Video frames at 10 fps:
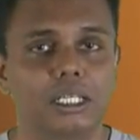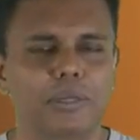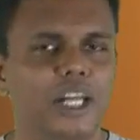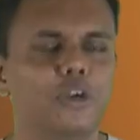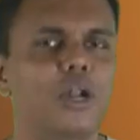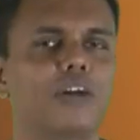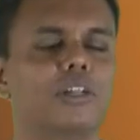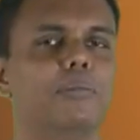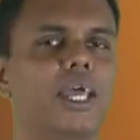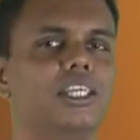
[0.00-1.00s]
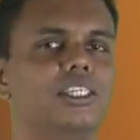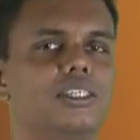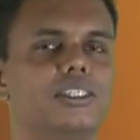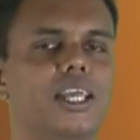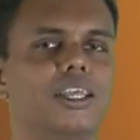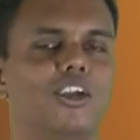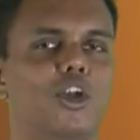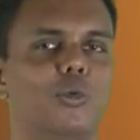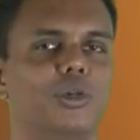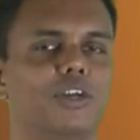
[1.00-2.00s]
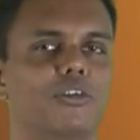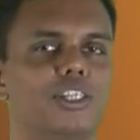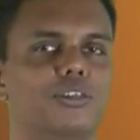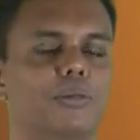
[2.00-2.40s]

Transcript: But I don't know how the manager is getting along with the rest